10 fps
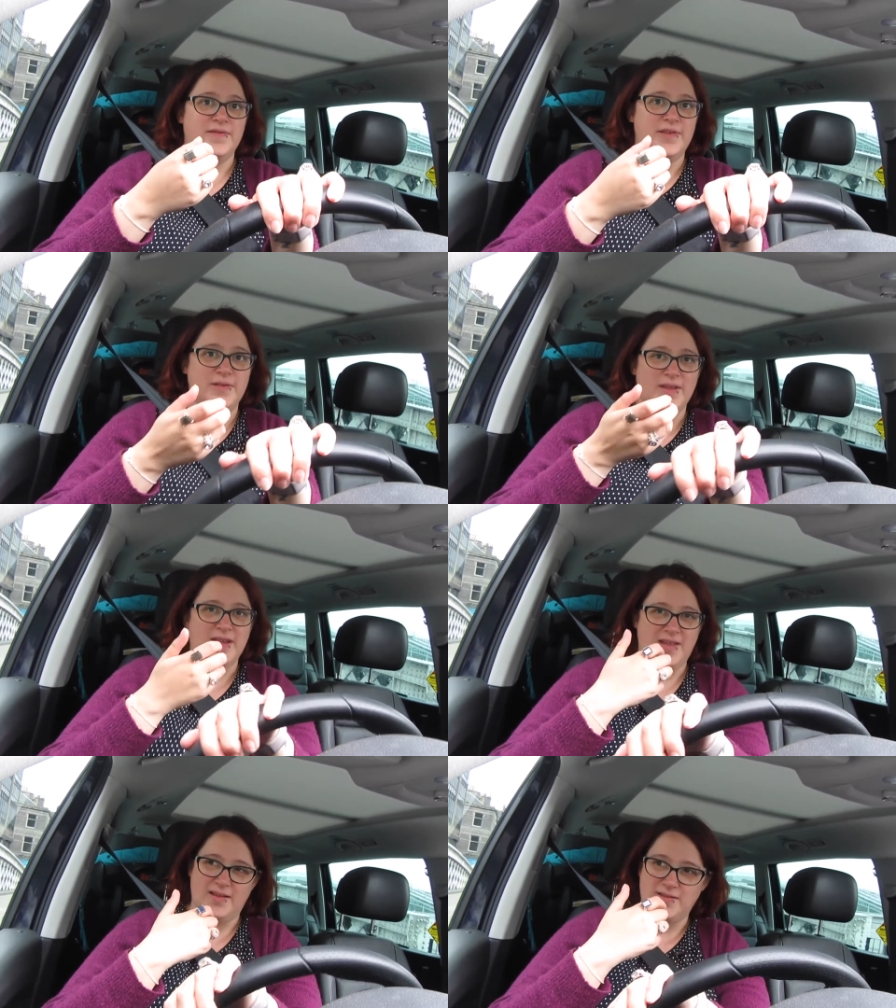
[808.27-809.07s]
you know,
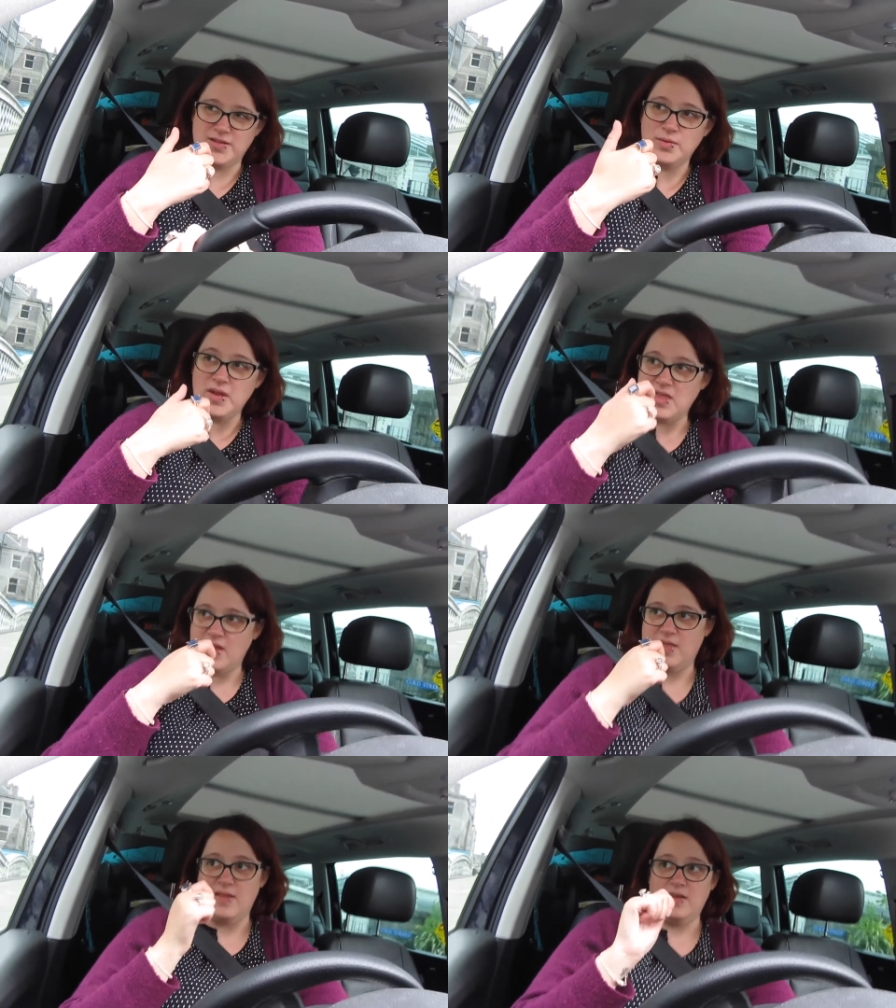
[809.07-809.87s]
like that Suki
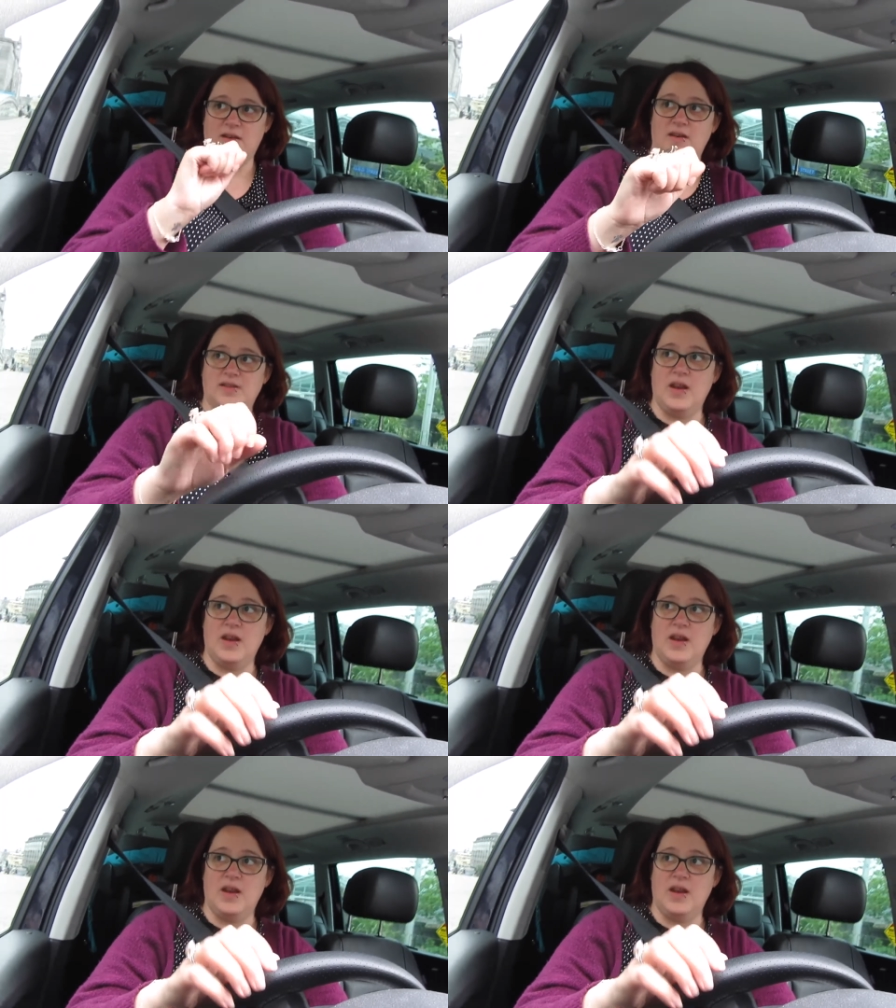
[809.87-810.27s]
thing that the